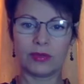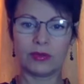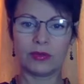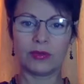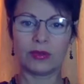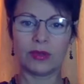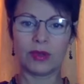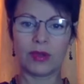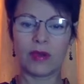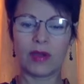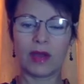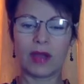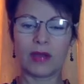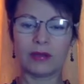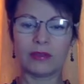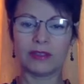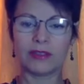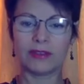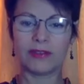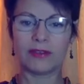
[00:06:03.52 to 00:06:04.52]
know
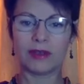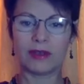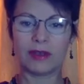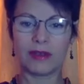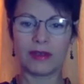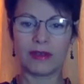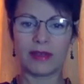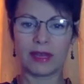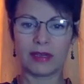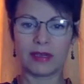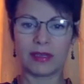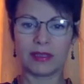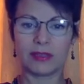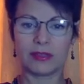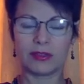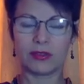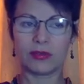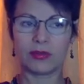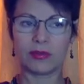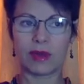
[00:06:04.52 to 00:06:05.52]
how difficult that is
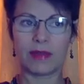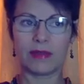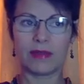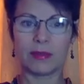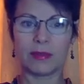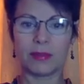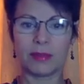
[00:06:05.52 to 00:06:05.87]
to run the